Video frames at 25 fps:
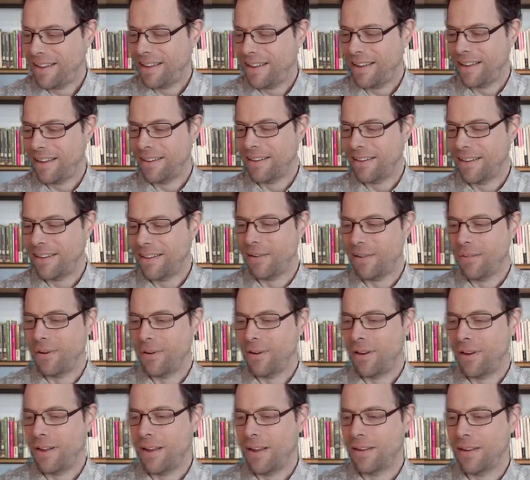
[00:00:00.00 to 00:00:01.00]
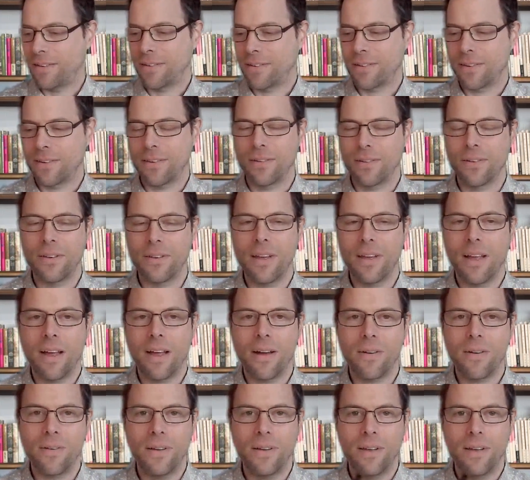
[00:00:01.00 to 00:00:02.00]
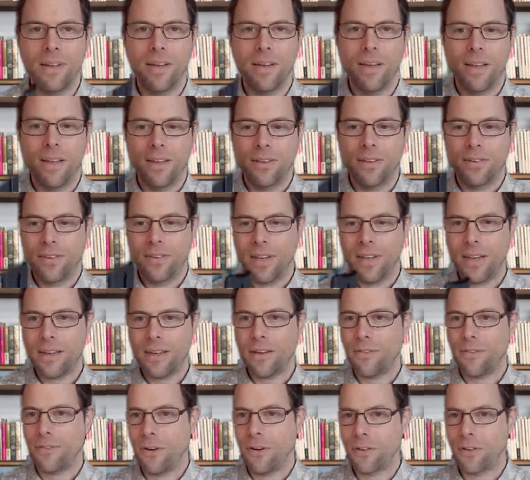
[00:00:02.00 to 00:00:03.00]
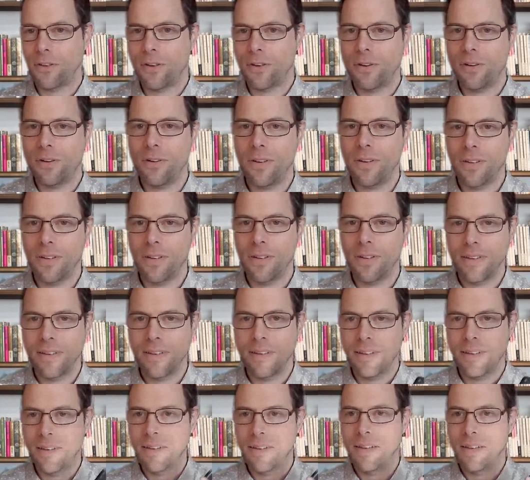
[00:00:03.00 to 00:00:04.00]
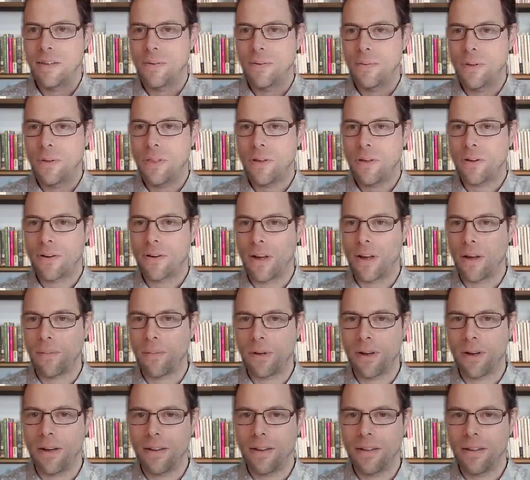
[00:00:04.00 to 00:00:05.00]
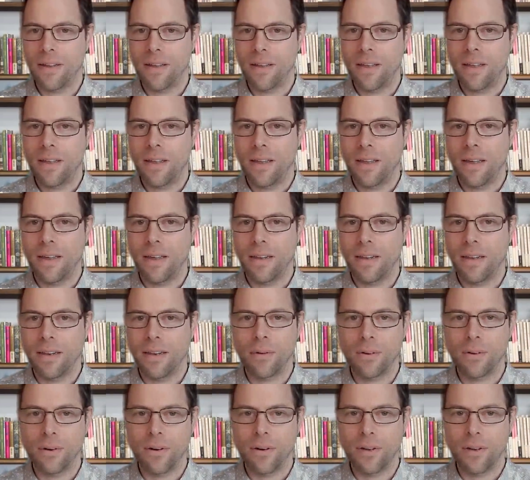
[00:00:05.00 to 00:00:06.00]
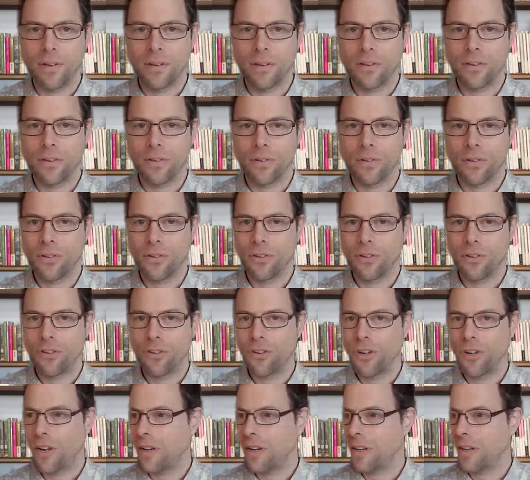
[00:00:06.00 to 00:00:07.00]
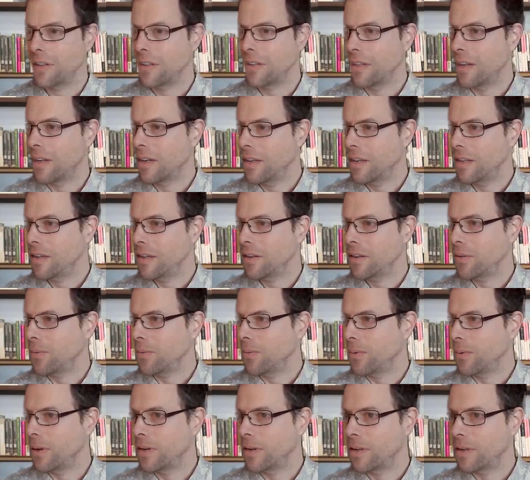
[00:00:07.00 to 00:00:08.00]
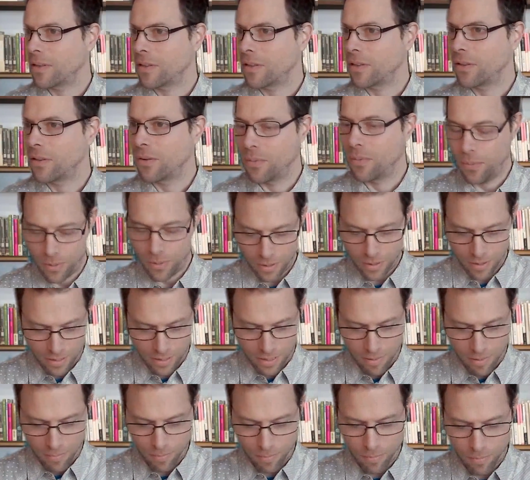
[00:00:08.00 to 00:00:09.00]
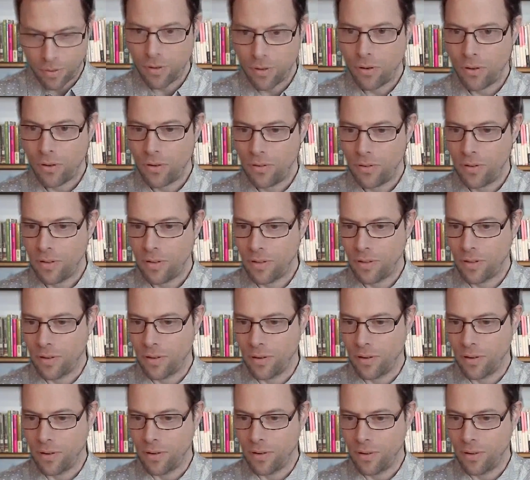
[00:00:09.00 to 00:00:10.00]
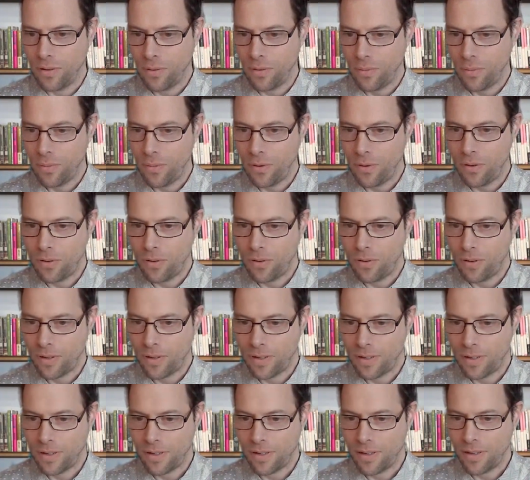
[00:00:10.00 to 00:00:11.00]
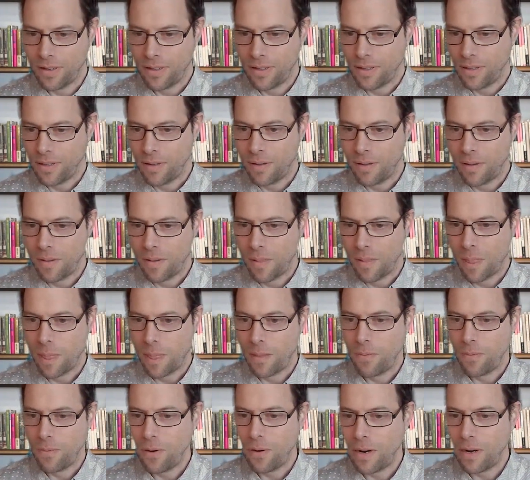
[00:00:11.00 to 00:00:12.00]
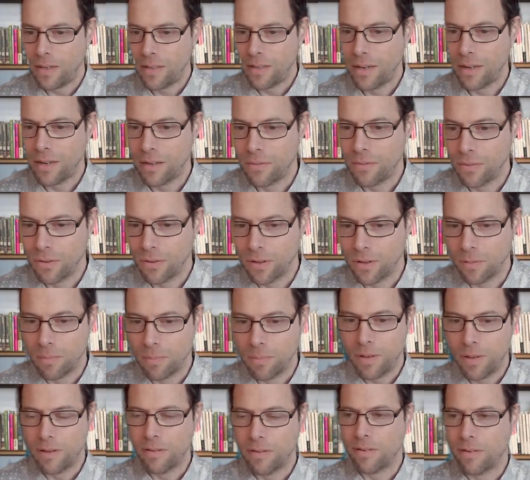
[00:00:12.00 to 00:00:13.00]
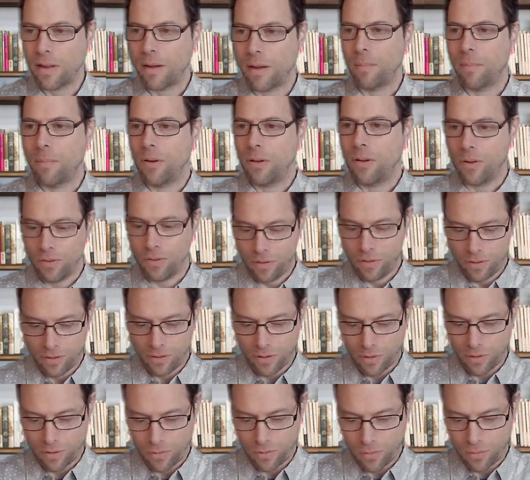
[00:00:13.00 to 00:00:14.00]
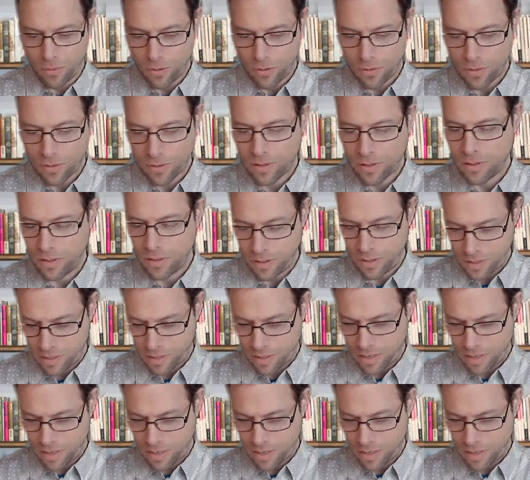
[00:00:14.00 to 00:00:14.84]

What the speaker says: And I will ask you now to take a photo with your camera, and I'm going to share the link where you will upload your work. Right there, if you can please upload your work.